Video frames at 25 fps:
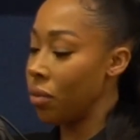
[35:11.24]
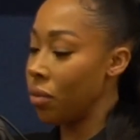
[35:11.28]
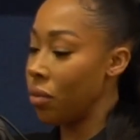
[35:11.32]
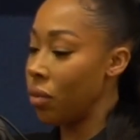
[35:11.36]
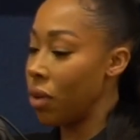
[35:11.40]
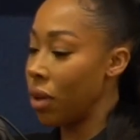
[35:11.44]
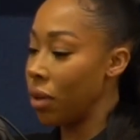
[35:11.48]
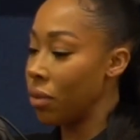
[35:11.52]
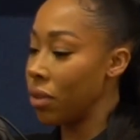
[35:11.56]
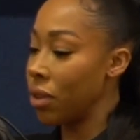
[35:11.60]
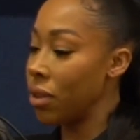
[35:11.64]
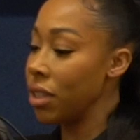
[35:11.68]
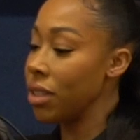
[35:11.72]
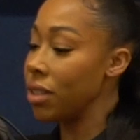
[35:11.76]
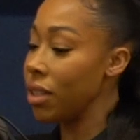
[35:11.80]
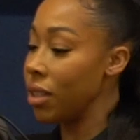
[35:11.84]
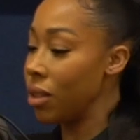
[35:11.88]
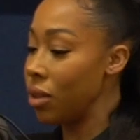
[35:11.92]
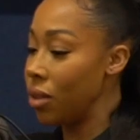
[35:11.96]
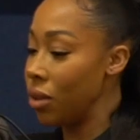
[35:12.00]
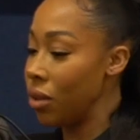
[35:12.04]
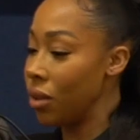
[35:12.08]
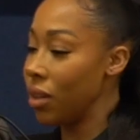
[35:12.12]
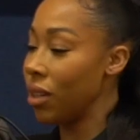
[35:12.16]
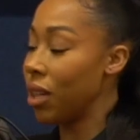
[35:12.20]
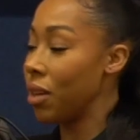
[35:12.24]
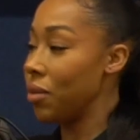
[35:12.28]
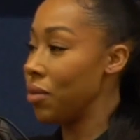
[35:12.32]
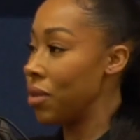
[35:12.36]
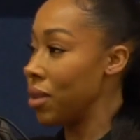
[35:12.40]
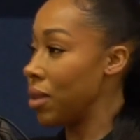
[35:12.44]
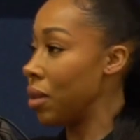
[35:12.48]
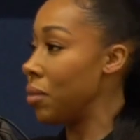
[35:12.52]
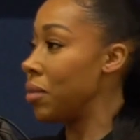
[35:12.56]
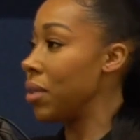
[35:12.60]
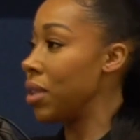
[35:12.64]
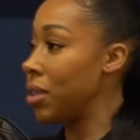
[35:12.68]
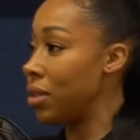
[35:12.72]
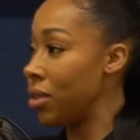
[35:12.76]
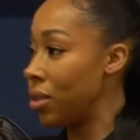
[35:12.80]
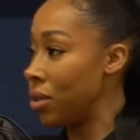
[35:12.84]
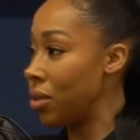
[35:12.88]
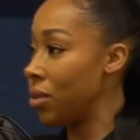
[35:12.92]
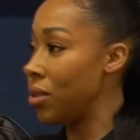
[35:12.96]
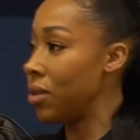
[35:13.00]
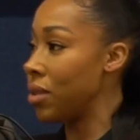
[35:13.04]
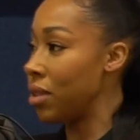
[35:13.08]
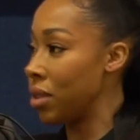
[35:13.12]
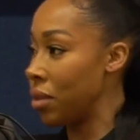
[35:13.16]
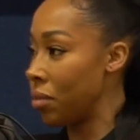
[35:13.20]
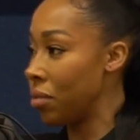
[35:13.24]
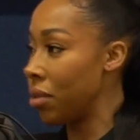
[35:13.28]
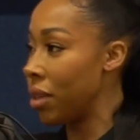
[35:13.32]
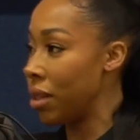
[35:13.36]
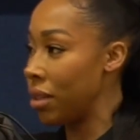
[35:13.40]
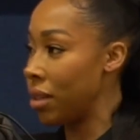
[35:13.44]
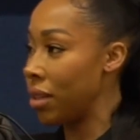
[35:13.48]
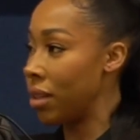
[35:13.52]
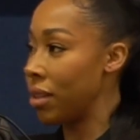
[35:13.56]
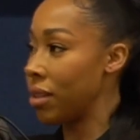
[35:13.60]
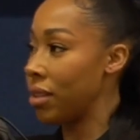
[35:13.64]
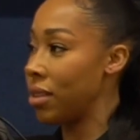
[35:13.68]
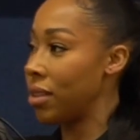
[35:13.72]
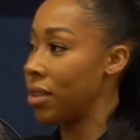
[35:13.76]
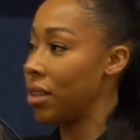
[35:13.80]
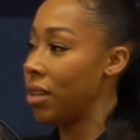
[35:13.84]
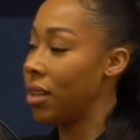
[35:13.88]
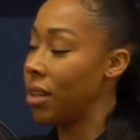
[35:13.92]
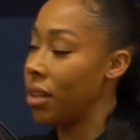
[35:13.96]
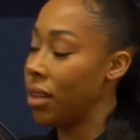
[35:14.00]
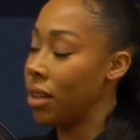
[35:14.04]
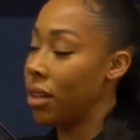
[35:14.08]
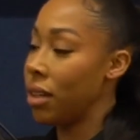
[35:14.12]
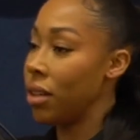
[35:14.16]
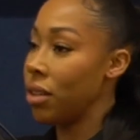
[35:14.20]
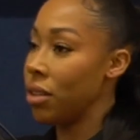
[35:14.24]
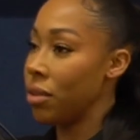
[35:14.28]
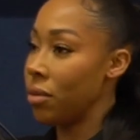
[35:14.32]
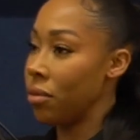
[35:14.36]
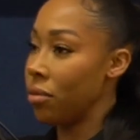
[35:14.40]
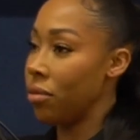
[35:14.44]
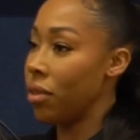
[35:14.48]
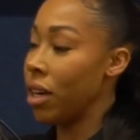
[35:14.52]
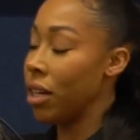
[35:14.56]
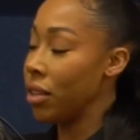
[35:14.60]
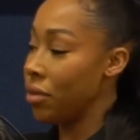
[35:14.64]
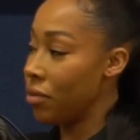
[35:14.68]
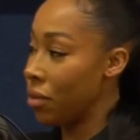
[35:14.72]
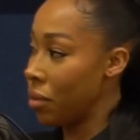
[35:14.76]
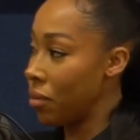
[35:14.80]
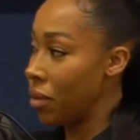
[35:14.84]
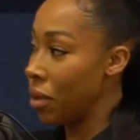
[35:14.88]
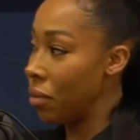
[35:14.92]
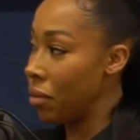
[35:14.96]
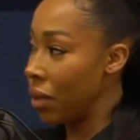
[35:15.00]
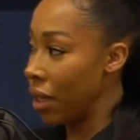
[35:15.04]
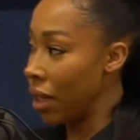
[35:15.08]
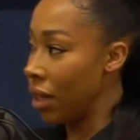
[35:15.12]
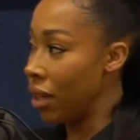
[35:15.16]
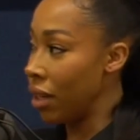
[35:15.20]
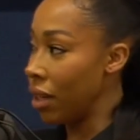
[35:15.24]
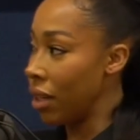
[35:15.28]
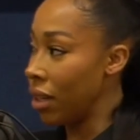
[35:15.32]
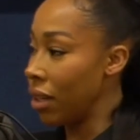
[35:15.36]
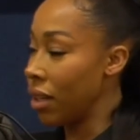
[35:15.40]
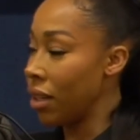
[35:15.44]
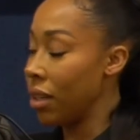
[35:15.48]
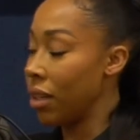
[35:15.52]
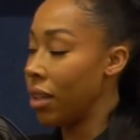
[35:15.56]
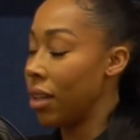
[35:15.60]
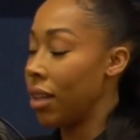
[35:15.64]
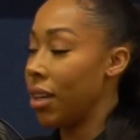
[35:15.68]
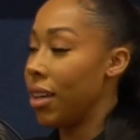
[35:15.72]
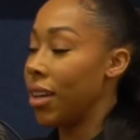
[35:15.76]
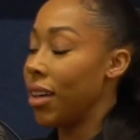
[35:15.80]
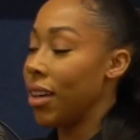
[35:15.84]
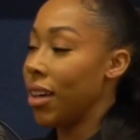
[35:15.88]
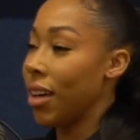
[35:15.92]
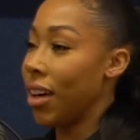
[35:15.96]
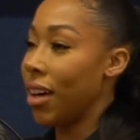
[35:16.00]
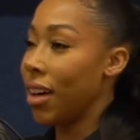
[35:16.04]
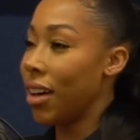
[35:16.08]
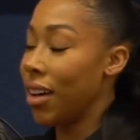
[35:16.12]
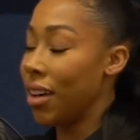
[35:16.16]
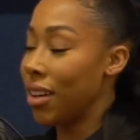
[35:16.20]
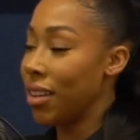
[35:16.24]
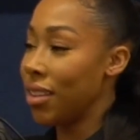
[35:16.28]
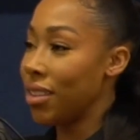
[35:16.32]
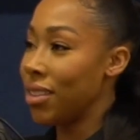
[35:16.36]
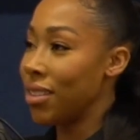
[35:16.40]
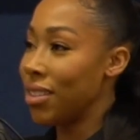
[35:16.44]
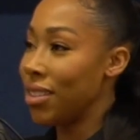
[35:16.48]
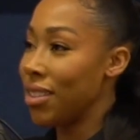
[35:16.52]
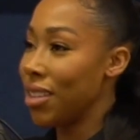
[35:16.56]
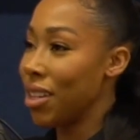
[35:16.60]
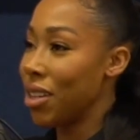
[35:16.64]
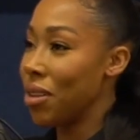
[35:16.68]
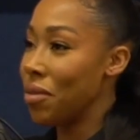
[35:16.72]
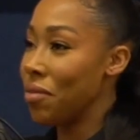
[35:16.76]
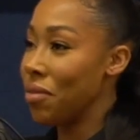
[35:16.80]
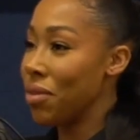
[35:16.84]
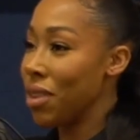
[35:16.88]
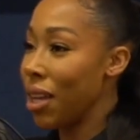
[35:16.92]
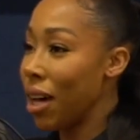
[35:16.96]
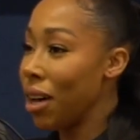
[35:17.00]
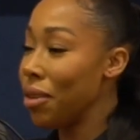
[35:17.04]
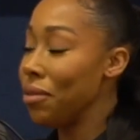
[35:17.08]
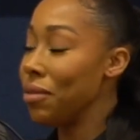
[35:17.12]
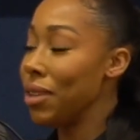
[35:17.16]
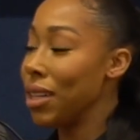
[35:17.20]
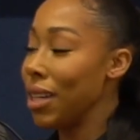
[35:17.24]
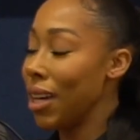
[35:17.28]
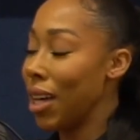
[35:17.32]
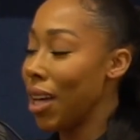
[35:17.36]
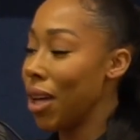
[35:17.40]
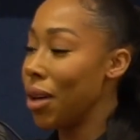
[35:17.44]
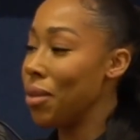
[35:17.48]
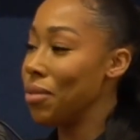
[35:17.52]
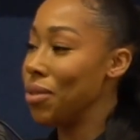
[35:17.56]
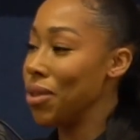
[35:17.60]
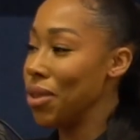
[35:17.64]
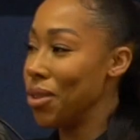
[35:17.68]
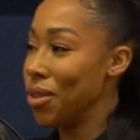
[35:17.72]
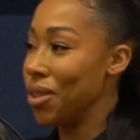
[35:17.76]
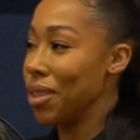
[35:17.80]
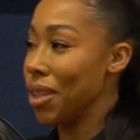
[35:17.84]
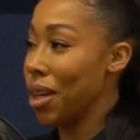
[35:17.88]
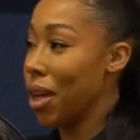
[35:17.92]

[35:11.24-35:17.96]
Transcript: what does it look like for somebody to use this product right from the beginning? And that really helps you to